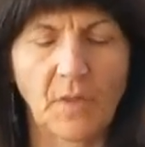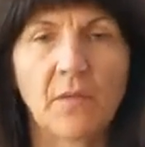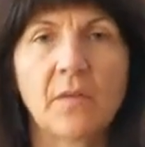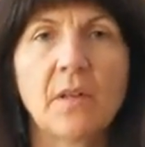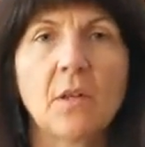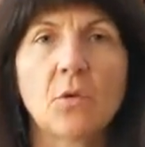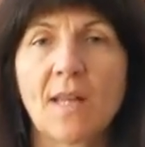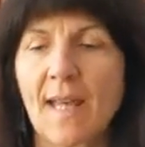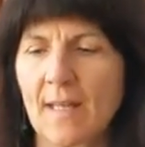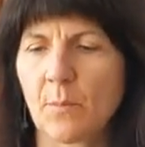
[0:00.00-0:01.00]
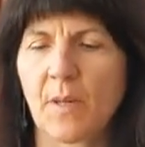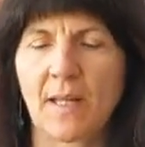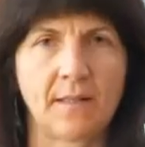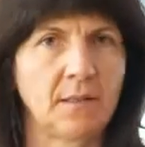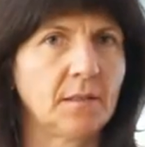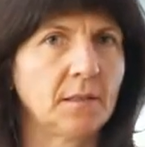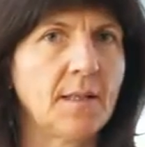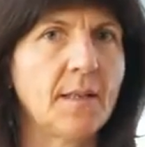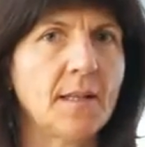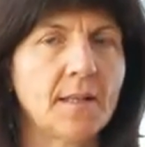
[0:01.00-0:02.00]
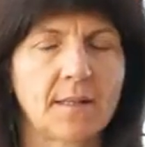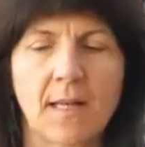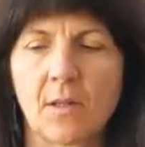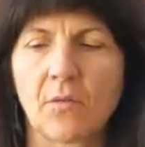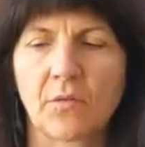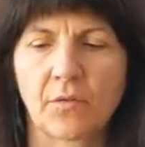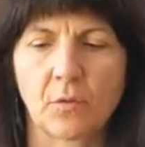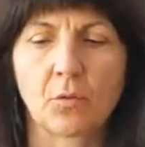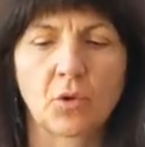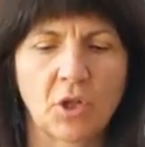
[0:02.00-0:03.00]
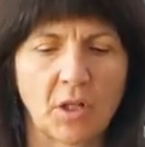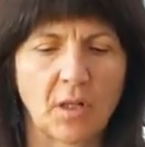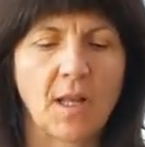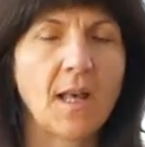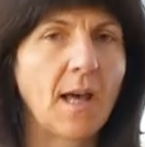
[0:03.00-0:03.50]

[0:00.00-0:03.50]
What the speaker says: We will use a hand blender, and that is kind of crucial